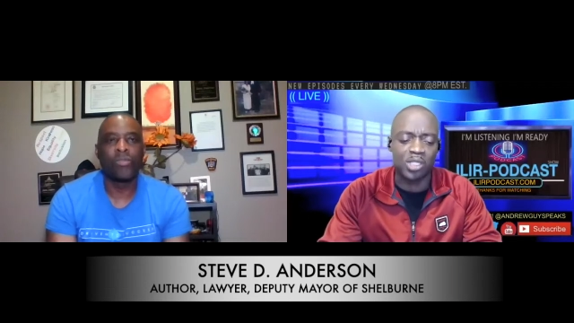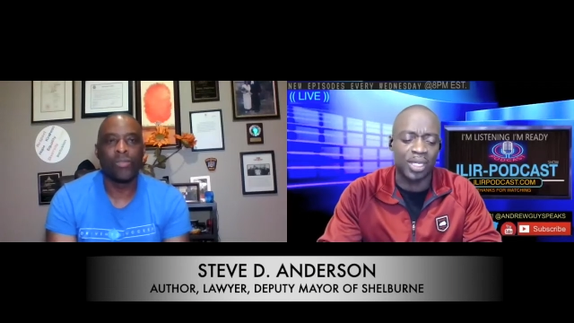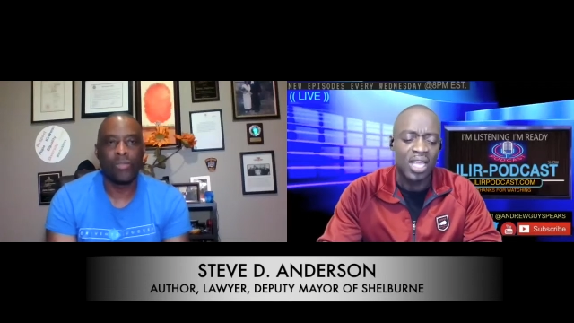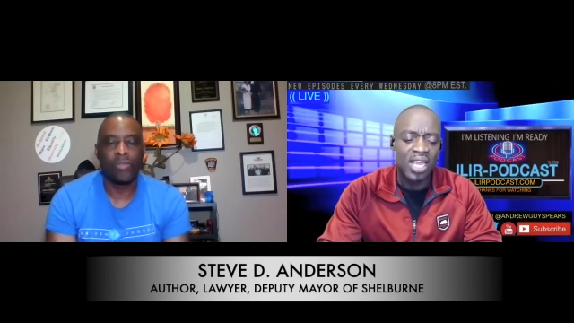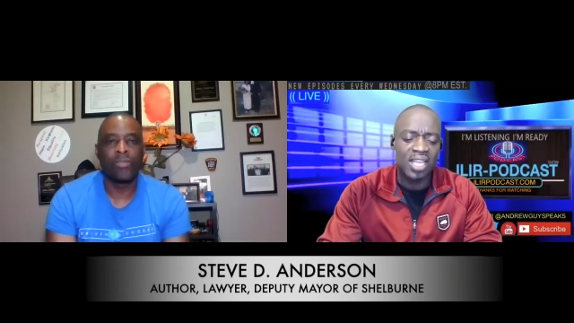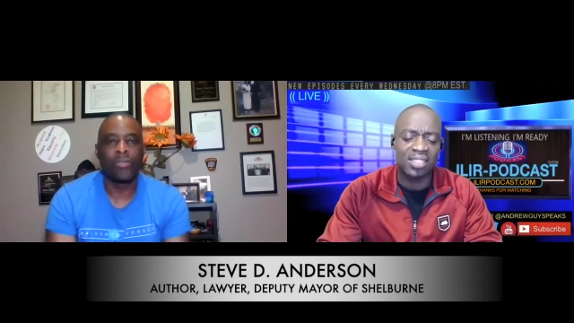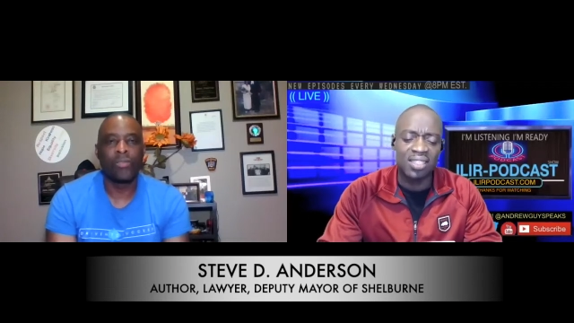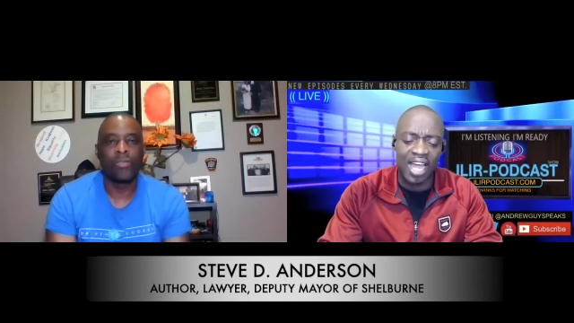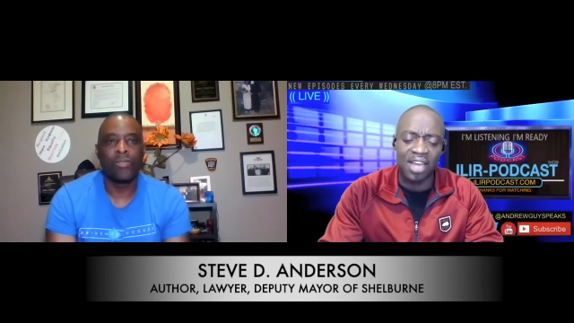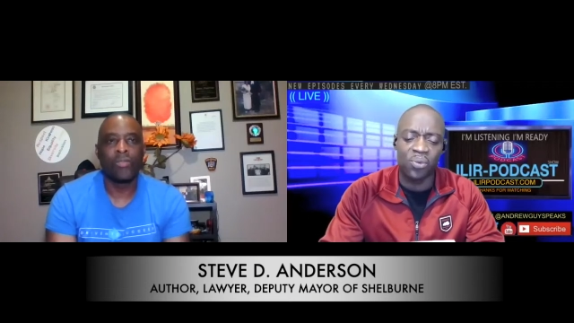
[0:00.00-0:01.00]
Speaker 1: but it's
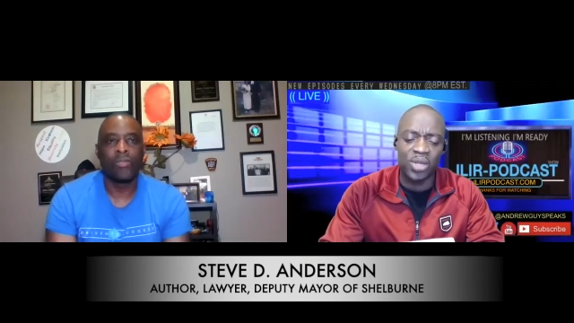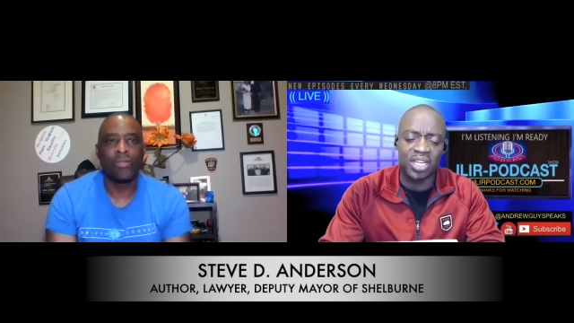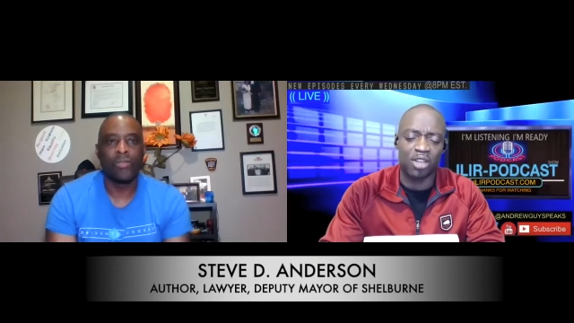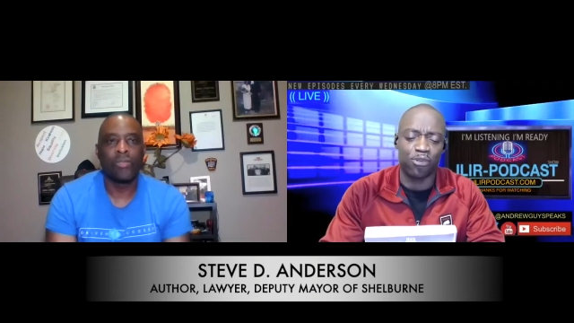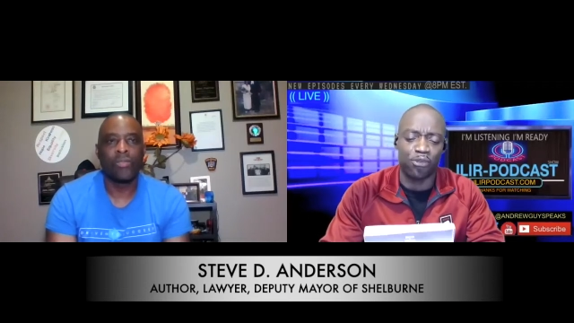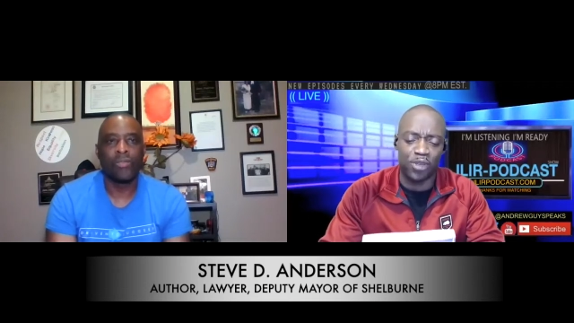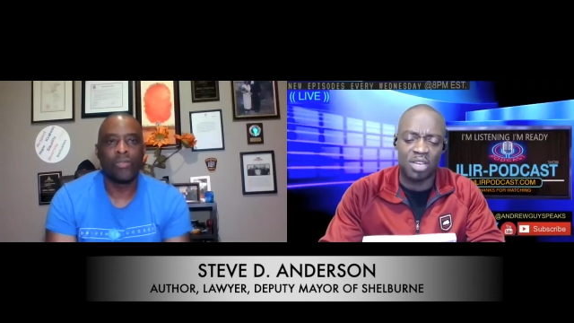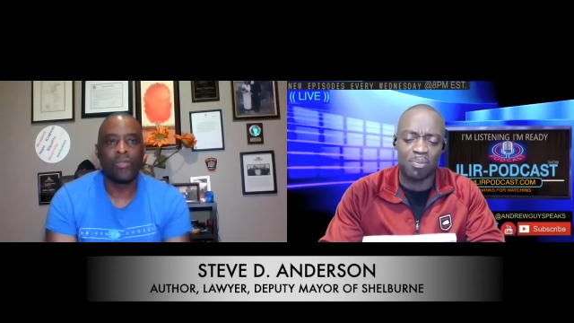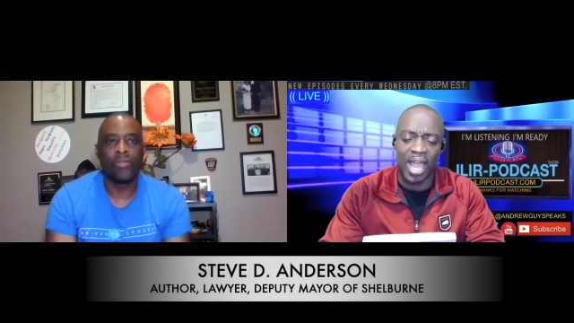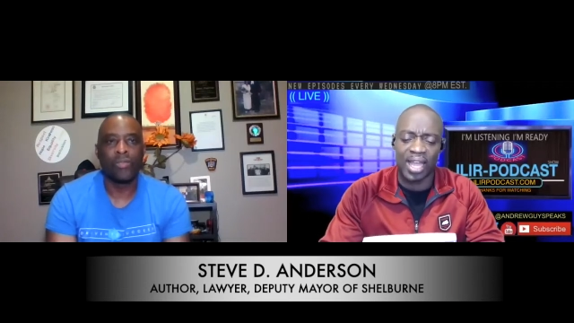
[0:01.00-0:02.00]
not really the
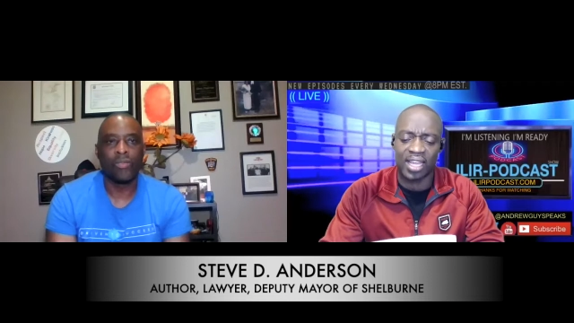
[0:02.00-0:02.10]
feedback,